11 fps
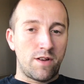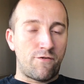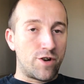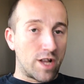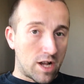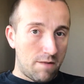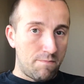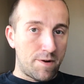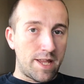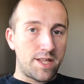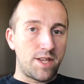for the
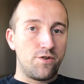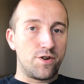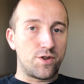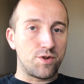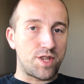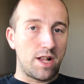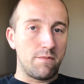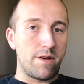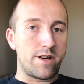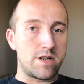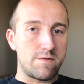companies in order to sell
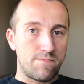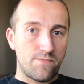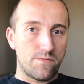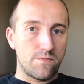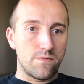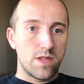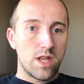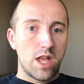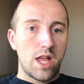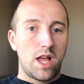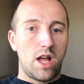better.
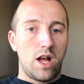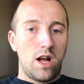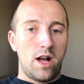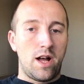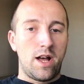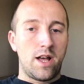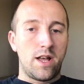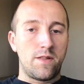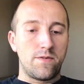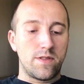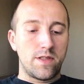
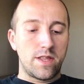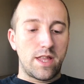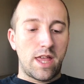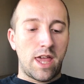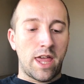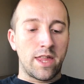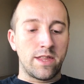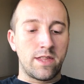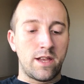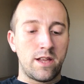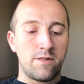Uh, and
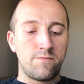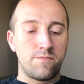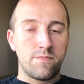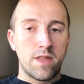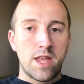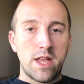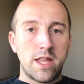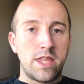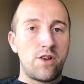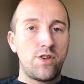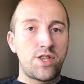
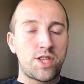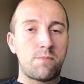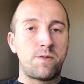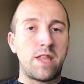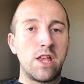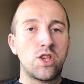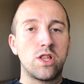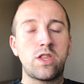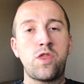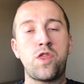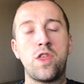There is a substantial
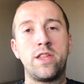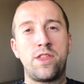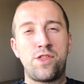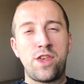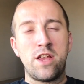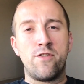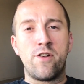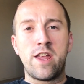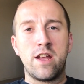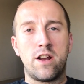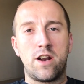
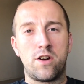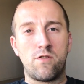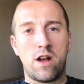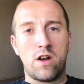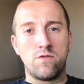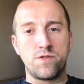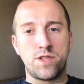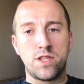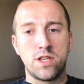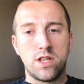theory around